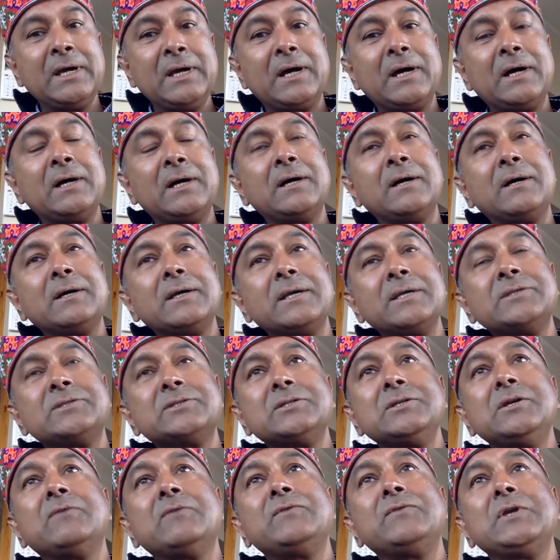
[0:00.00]
a
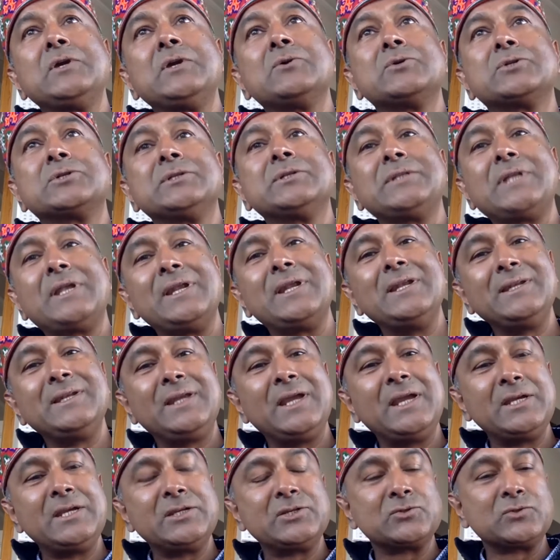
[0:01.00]
history of the ocean that
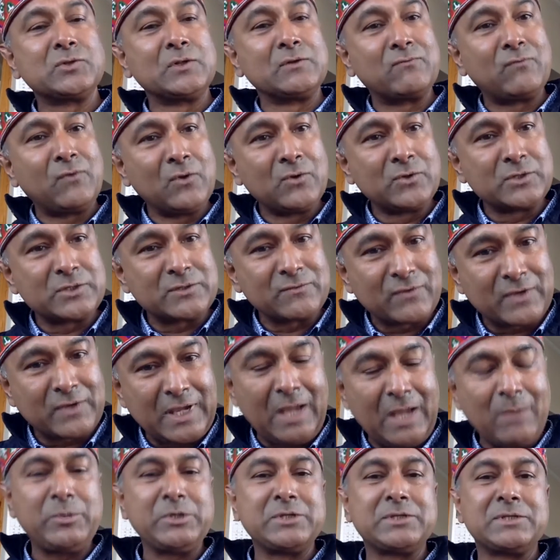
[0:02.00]
engages with flows of
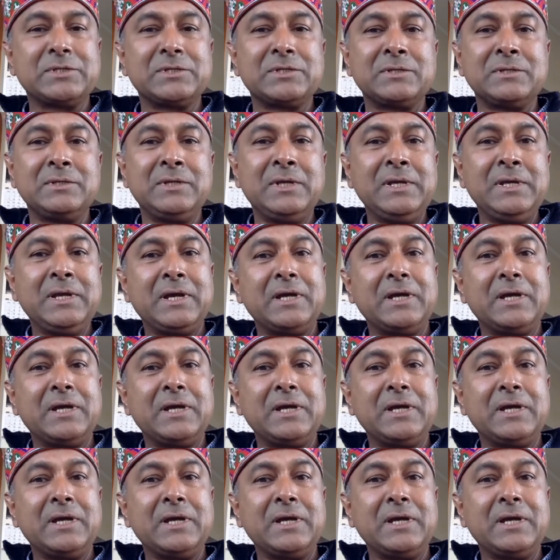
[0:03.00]
capital,